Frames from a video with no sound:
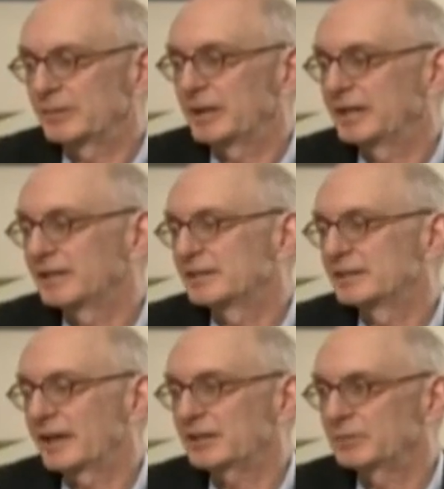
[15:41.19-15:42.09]
I made a
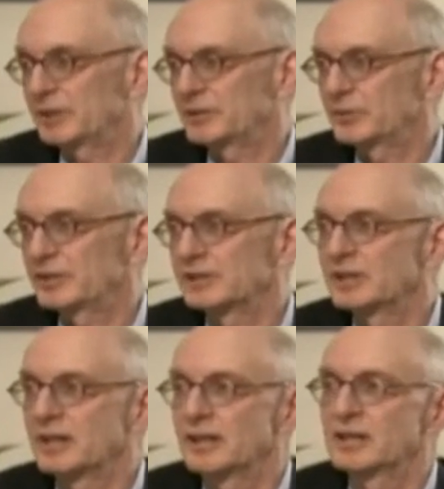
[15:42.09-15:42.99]
documentary
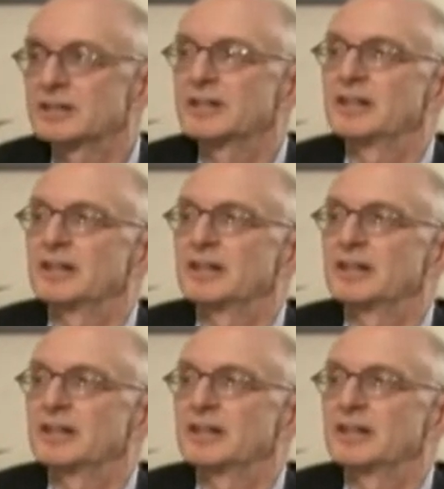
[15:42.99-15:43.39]
uh,